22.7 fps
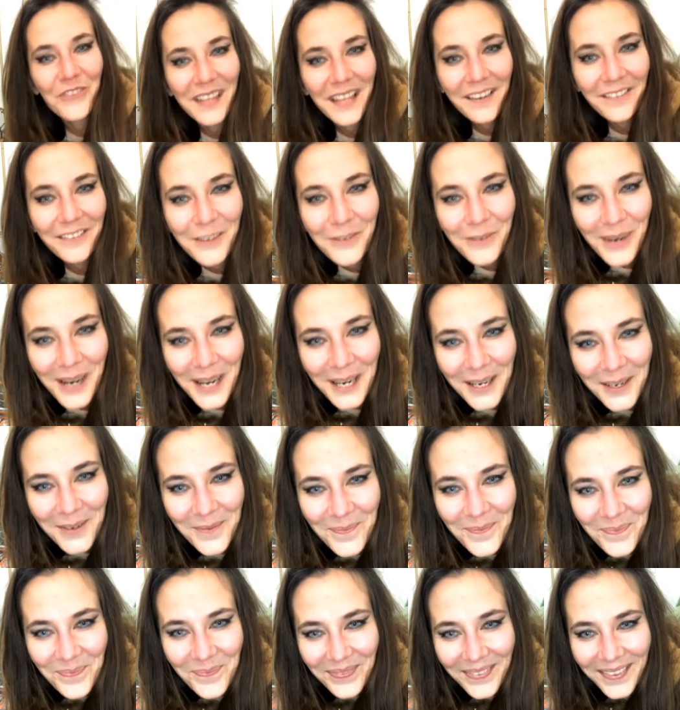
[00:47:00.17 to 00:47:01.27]
with everyone.
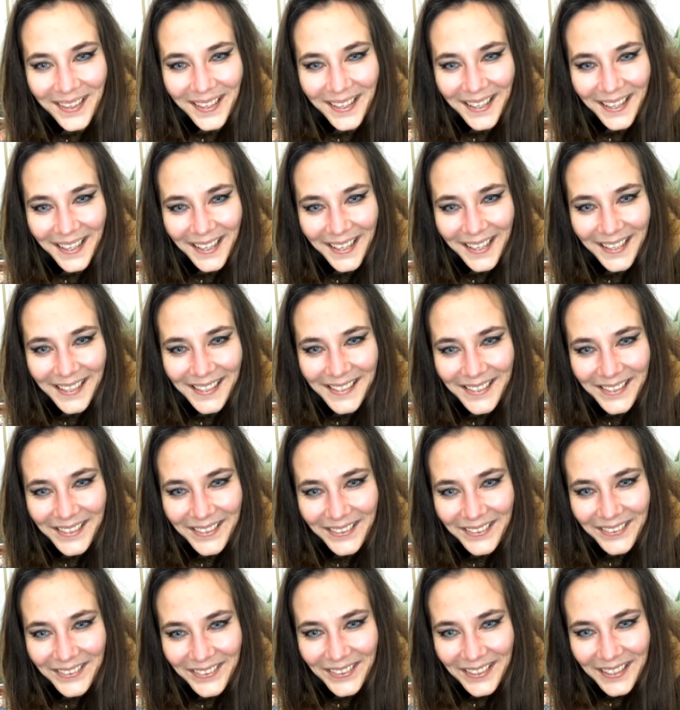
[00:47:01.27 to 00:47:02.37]
As you
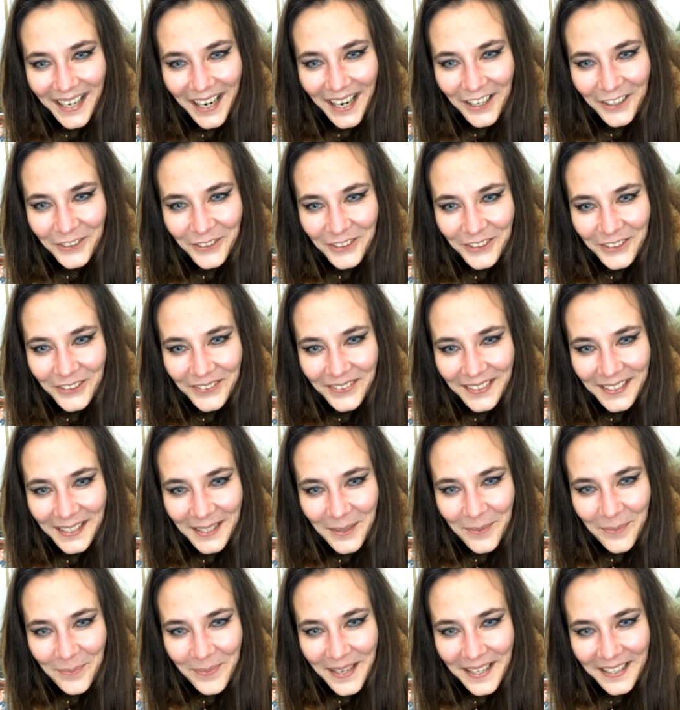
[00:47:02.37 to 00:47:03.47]
could do an artwork with
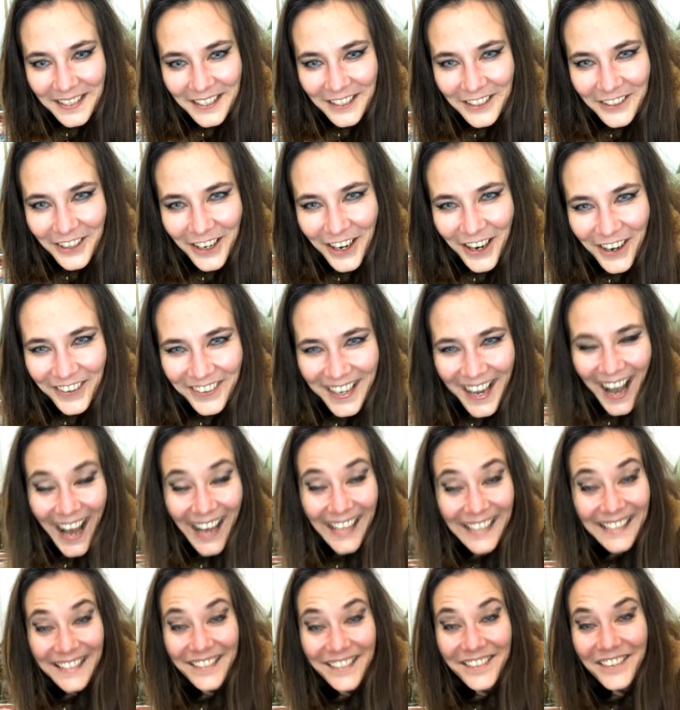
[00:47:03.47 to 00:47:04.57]
the painted on
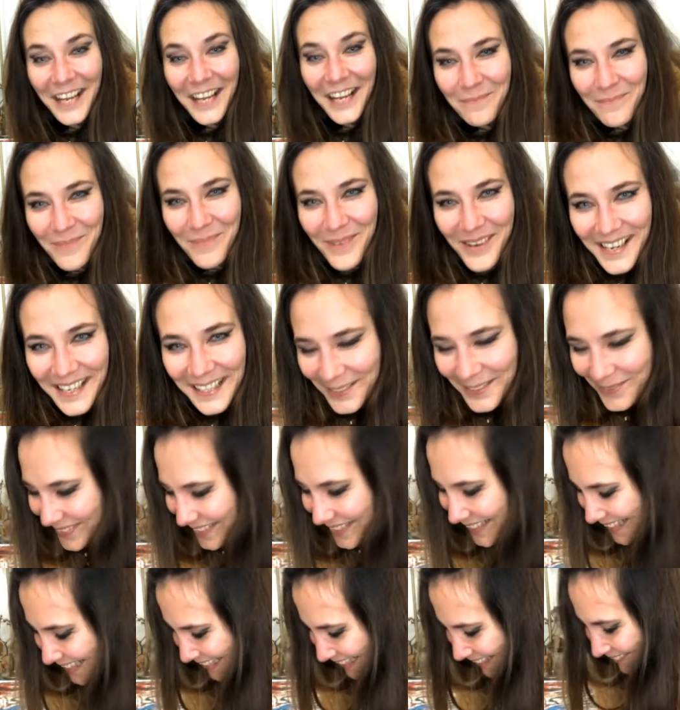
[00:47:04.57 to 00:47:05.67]
cards. Great point.
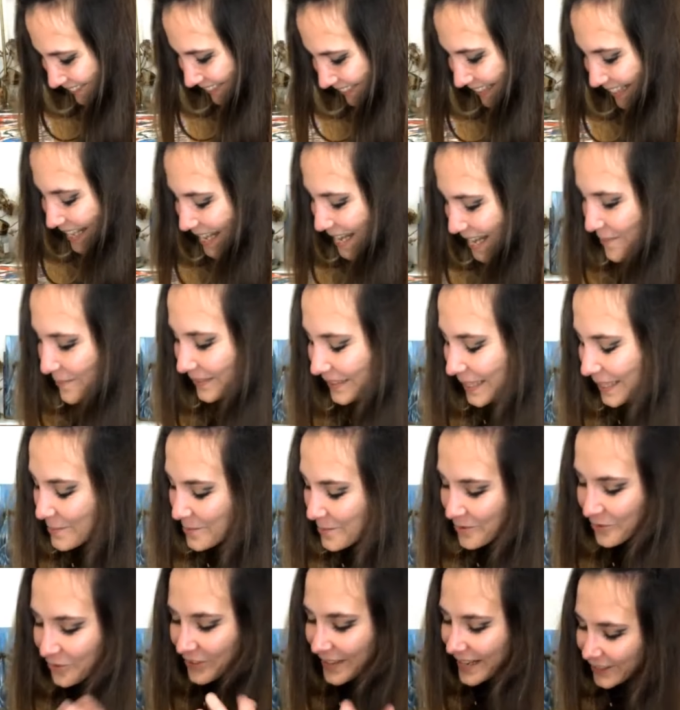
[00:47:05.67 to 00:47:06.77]
Thank you. But I'm
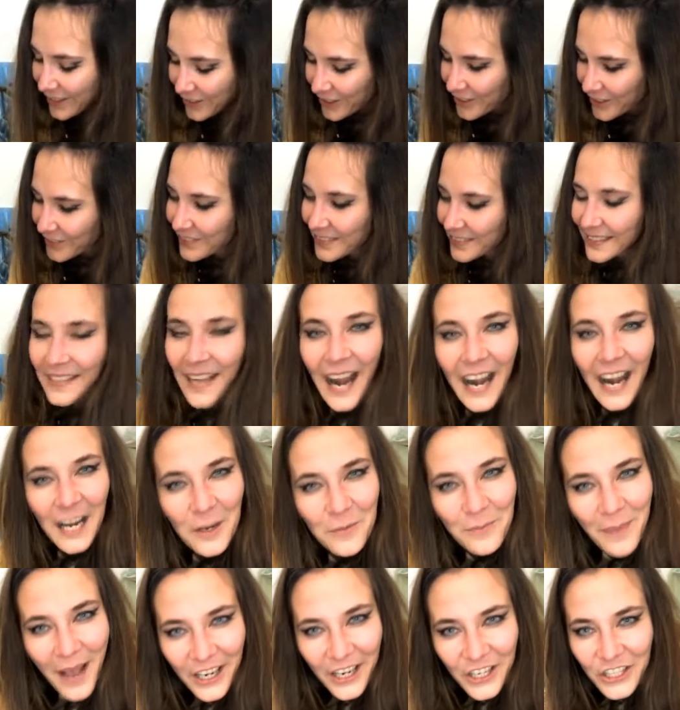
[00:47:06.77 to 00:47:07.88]
afraid of the
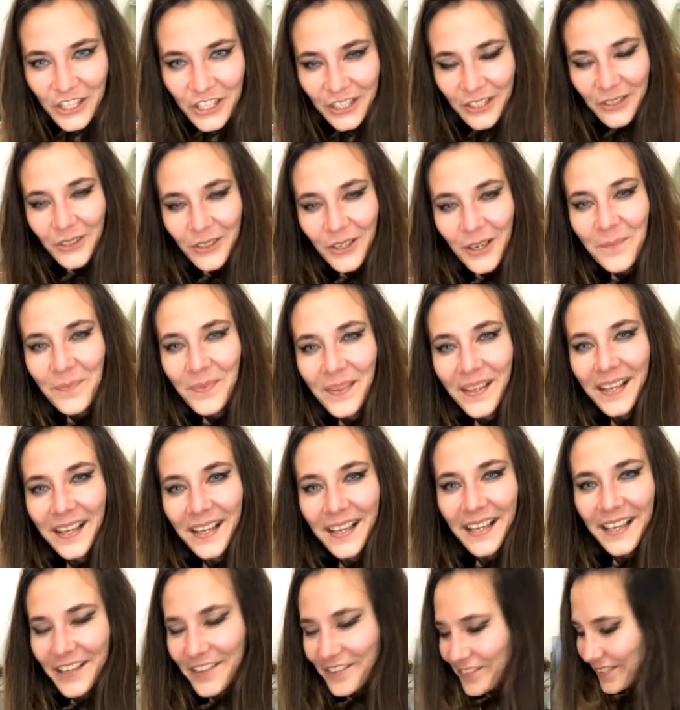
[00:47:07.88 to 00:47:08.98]
dark magic,
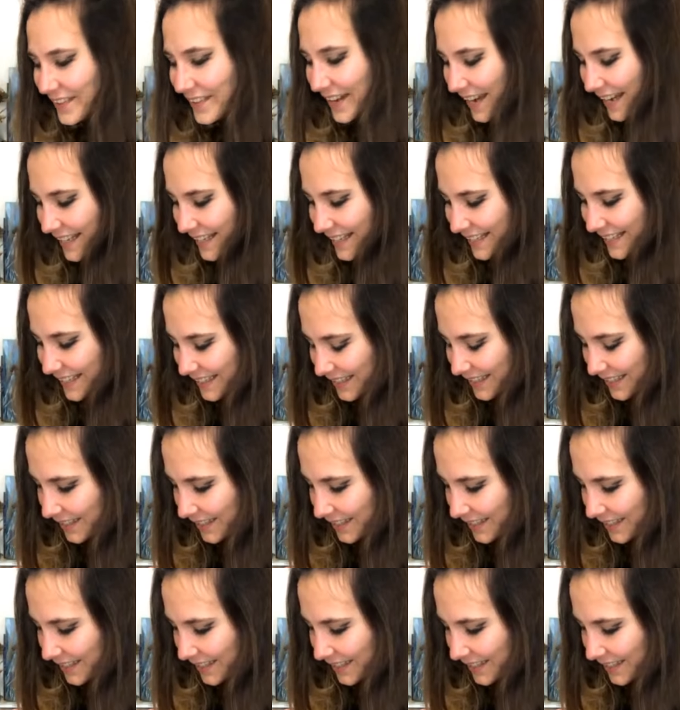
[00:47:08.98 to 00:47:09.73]
If I,